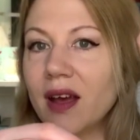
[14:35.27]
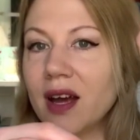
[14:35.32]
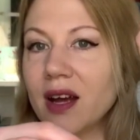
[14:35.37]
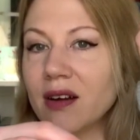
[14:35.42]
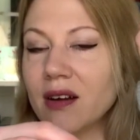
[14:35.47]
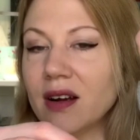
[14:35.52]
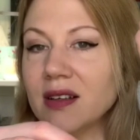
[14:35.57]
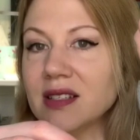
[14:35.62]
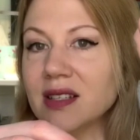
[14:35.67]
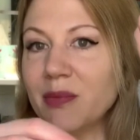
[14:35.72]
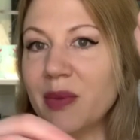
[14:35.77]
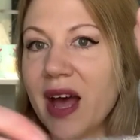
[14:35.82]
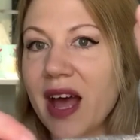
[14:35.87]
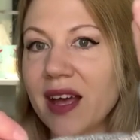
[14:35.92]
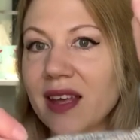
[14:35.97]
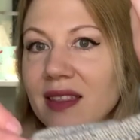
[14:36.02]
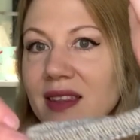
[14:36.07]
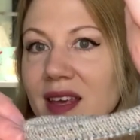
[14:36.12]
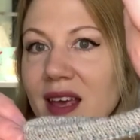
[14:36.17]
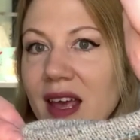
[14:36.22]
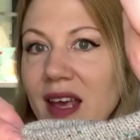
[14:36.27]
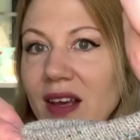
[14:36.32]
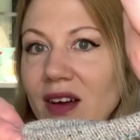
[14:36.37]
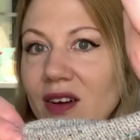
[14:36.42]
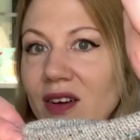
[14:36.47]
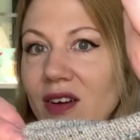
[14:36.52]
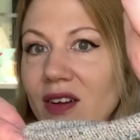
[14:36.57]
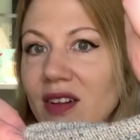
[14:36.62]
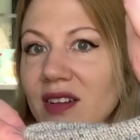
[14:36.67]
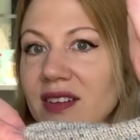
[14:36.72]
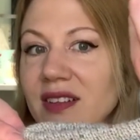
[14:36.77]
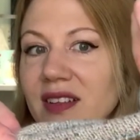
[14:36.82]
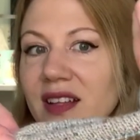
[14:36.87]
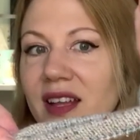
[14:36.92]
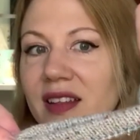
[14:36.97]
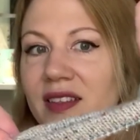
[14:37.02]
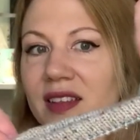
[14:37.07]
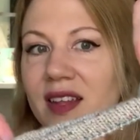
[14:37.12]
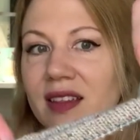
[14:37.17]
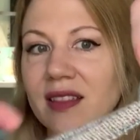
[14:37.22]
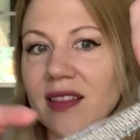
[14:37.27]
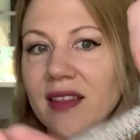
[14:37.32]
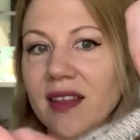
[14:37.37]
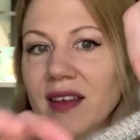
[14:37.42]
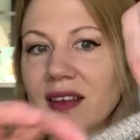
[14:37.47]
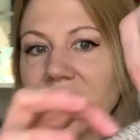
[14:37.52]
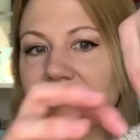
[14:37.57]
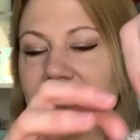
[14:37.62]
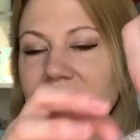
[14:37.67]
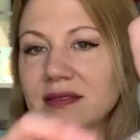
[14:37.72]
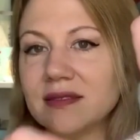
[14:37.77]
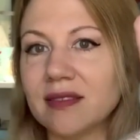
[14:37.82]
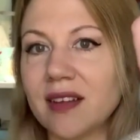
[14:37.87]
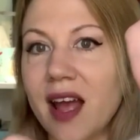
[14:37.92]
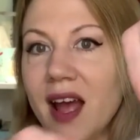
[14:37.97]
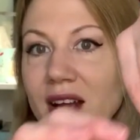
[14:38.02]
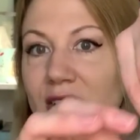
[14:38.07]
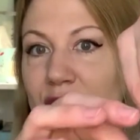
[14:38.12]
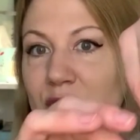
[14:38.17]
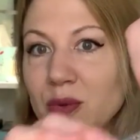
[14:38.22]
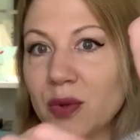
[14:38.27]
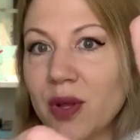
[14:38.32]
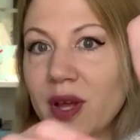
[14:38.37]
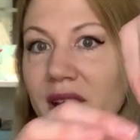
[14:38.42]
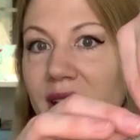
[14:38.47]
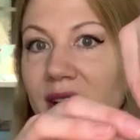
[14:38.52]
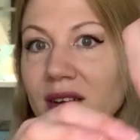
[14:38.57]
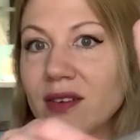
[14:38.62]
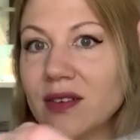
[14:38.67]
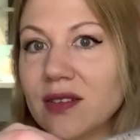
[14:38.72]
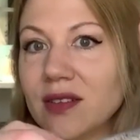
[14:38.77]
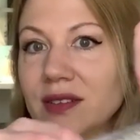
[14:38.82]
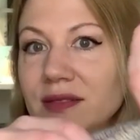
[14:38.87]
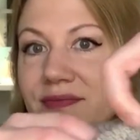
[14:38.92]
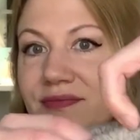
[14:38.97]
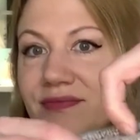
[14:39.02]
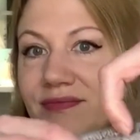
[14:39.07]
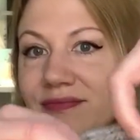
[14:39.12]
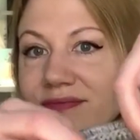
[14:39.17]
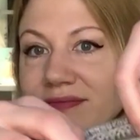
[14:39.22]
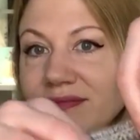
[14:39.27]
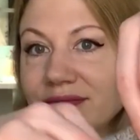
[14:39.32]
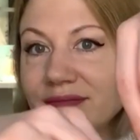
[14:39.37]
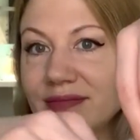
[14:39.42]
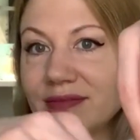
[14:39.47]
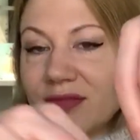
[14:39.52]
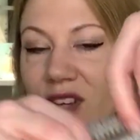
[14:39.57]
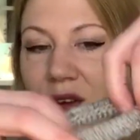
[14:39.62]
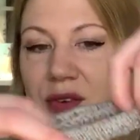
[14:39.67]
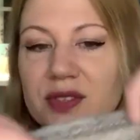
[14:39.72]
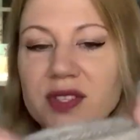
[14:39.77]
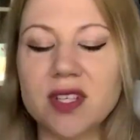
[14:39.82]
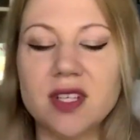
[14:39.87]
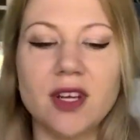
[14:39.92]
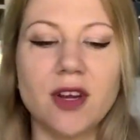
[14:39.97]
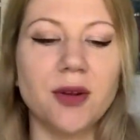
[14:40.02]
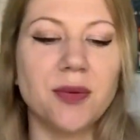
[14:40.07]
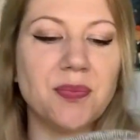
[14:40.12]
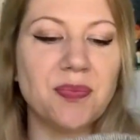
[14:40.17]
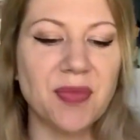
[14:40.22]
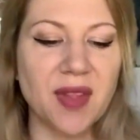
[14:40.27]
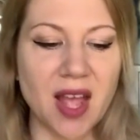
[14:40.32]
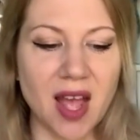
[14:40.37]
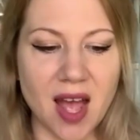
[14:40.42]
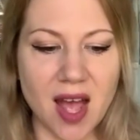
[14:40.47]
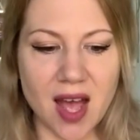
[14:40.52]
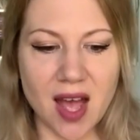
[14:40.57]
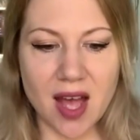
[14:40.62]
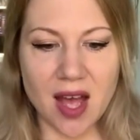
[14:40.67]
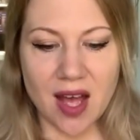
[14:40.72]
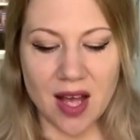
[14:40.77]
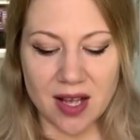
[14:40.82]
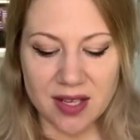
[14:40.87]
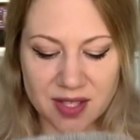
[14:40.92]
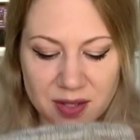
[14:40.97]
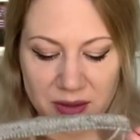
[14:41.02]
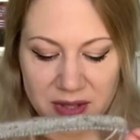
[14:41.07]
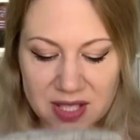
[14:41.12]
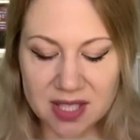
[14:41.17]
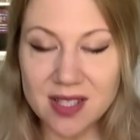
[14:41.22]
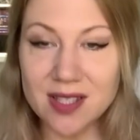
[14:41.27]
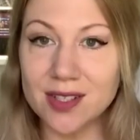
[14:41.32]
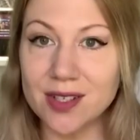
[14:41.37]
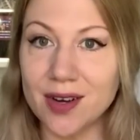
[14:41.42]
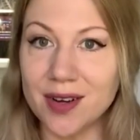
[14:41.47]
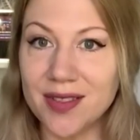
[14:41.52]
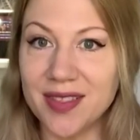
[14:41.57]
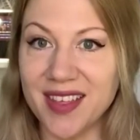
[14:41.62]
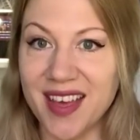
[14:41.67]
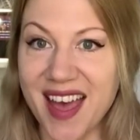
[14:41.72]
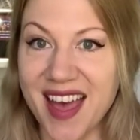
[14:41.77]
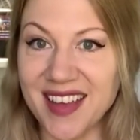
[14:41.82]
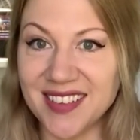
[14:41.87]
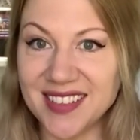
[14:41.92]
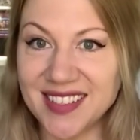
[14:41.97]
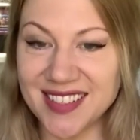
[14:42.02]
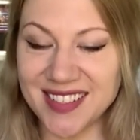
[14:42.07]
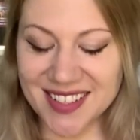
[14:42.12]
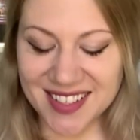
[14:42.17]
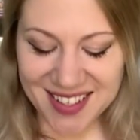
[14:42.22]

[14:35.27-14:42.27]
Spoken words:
across the back of the ankle, and then the actual ankle goes in here. So I did start that.